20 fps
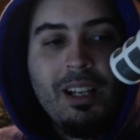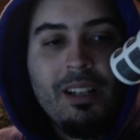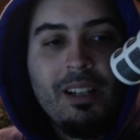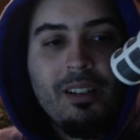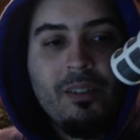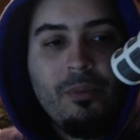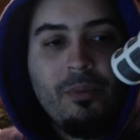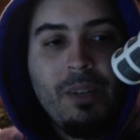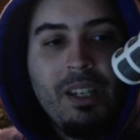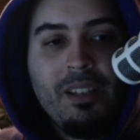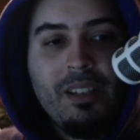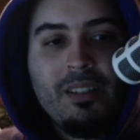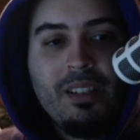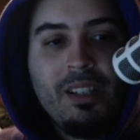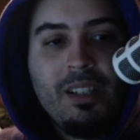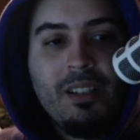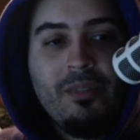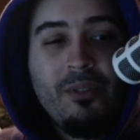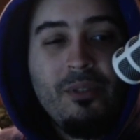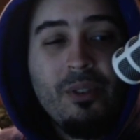We
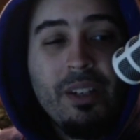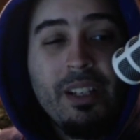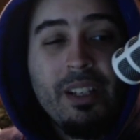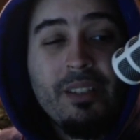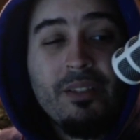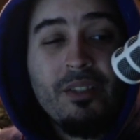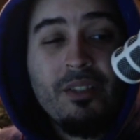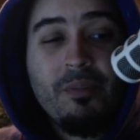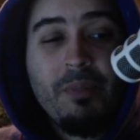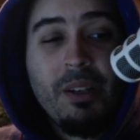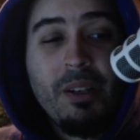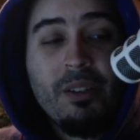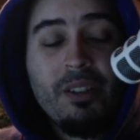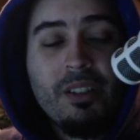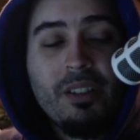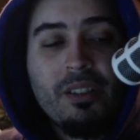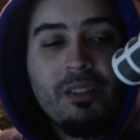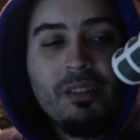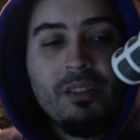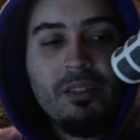see Navorti
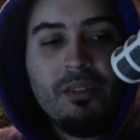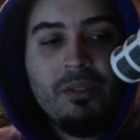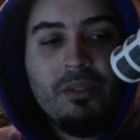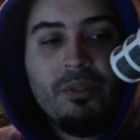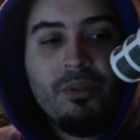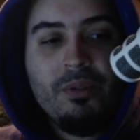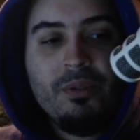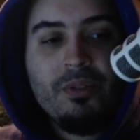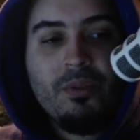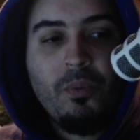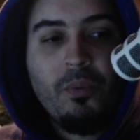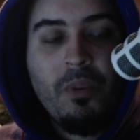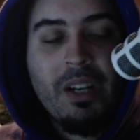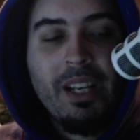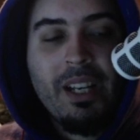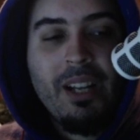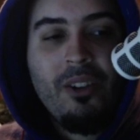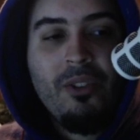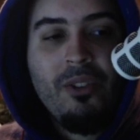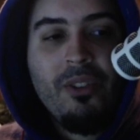Conspirator lose 1
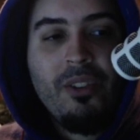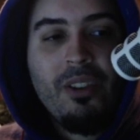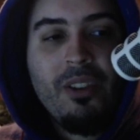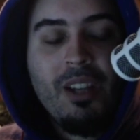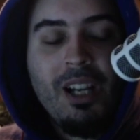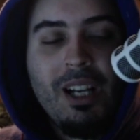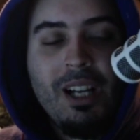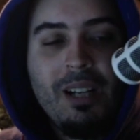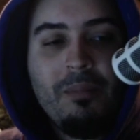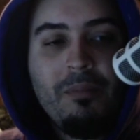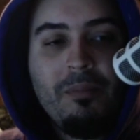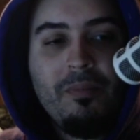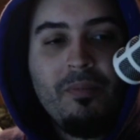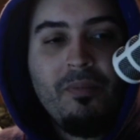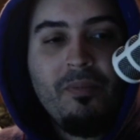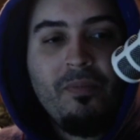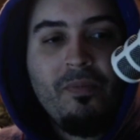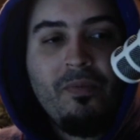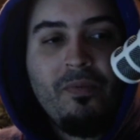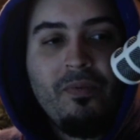health.
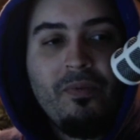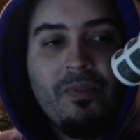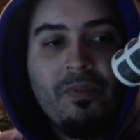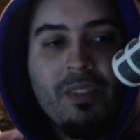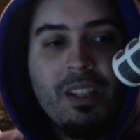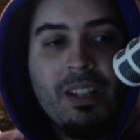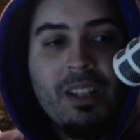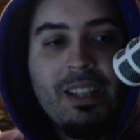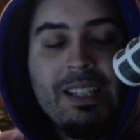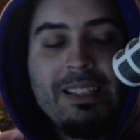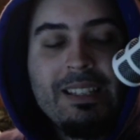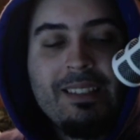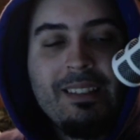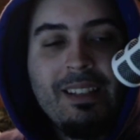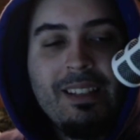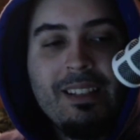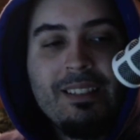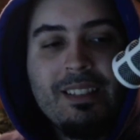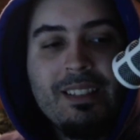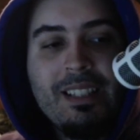This
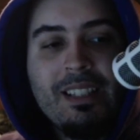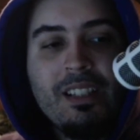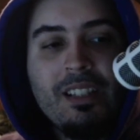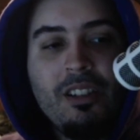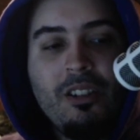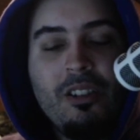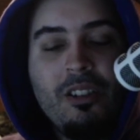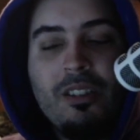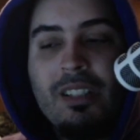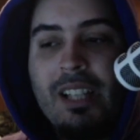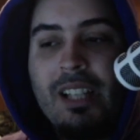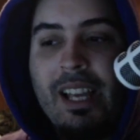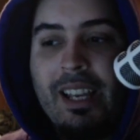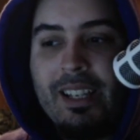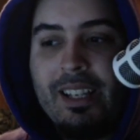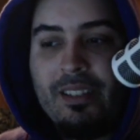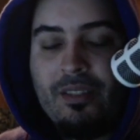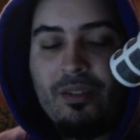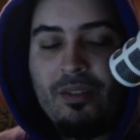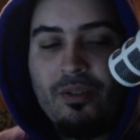doesn't look like
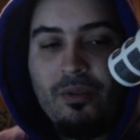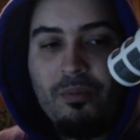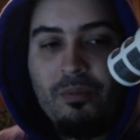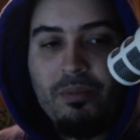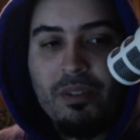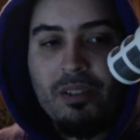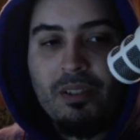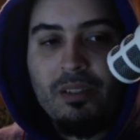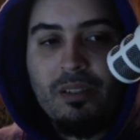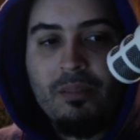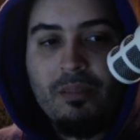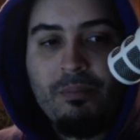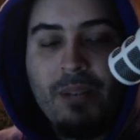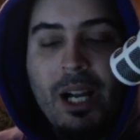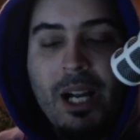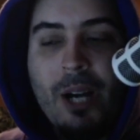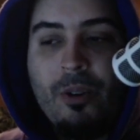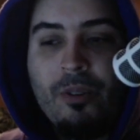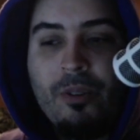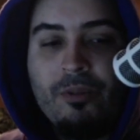it's super
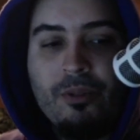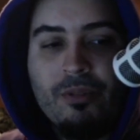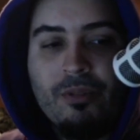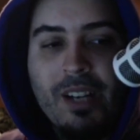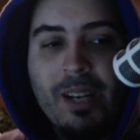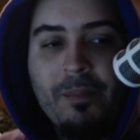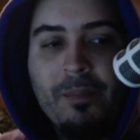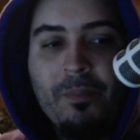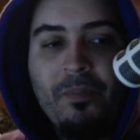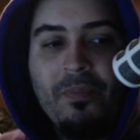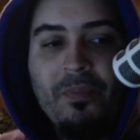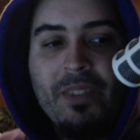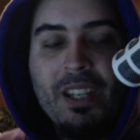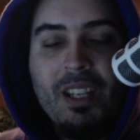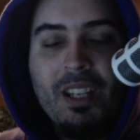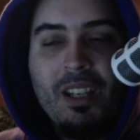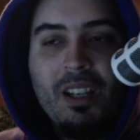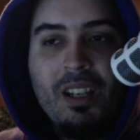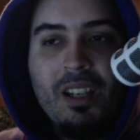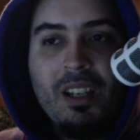powerful, right?
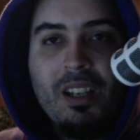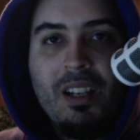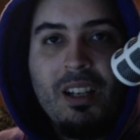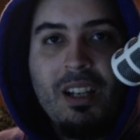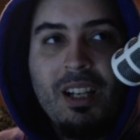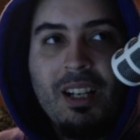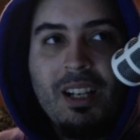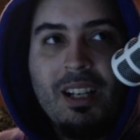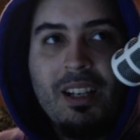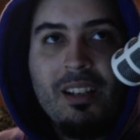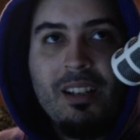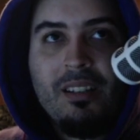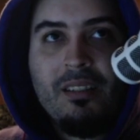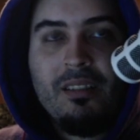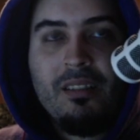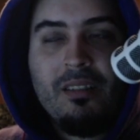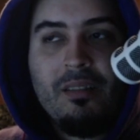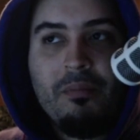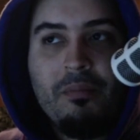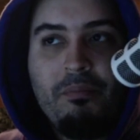
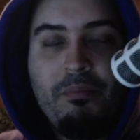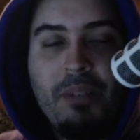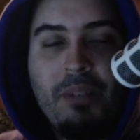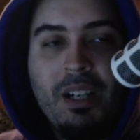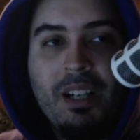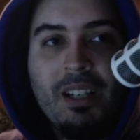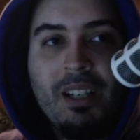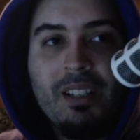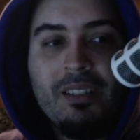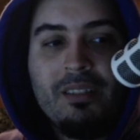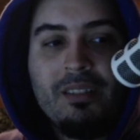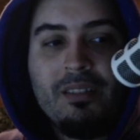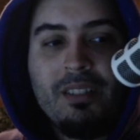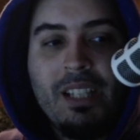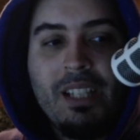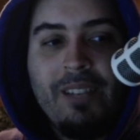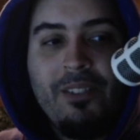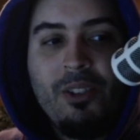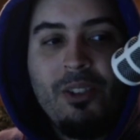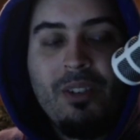But
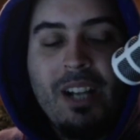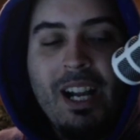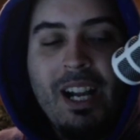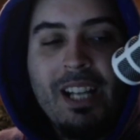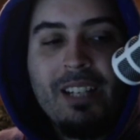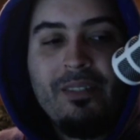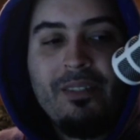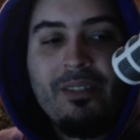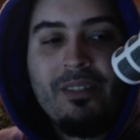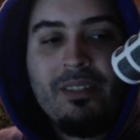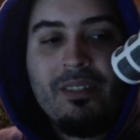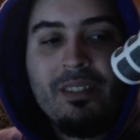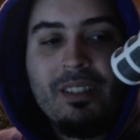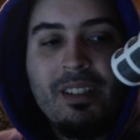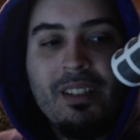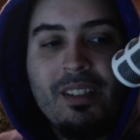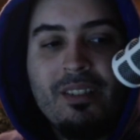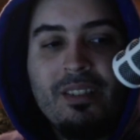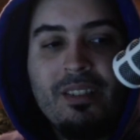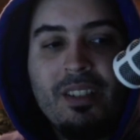if you kind of
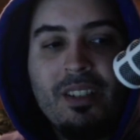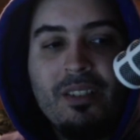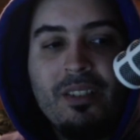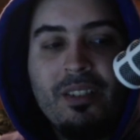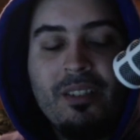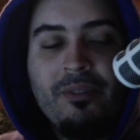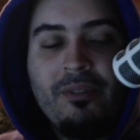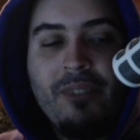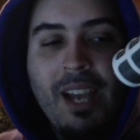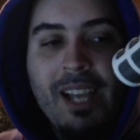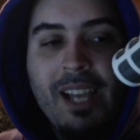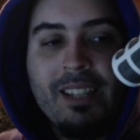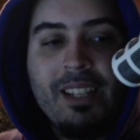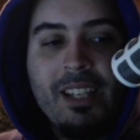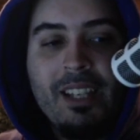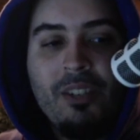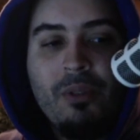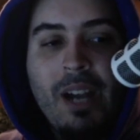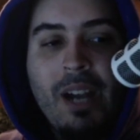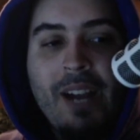consider the fact
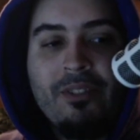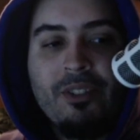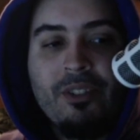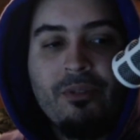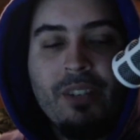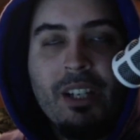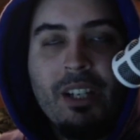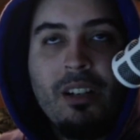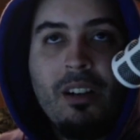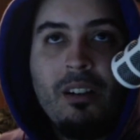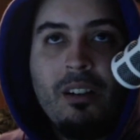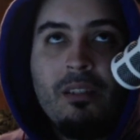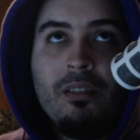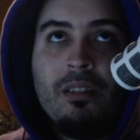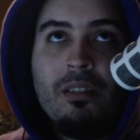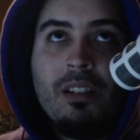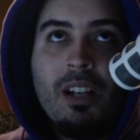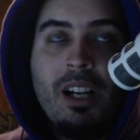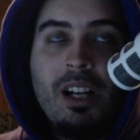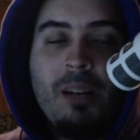that you have to
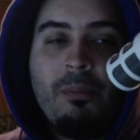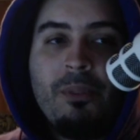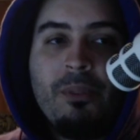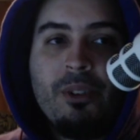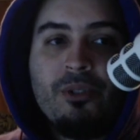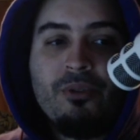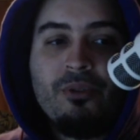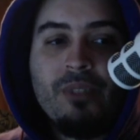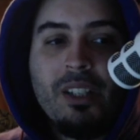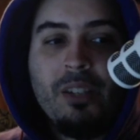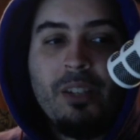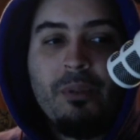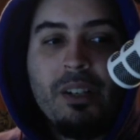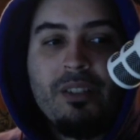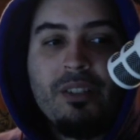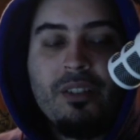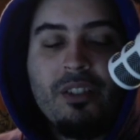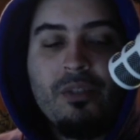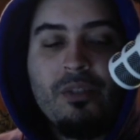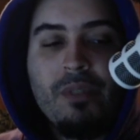recall, there's really weird
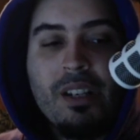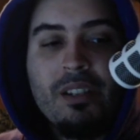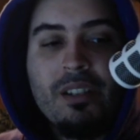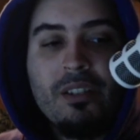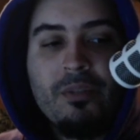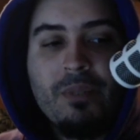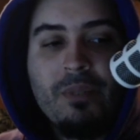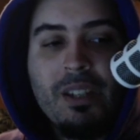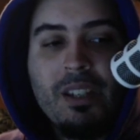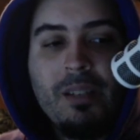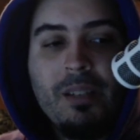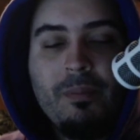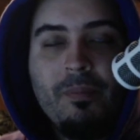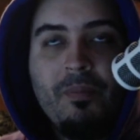situations with it.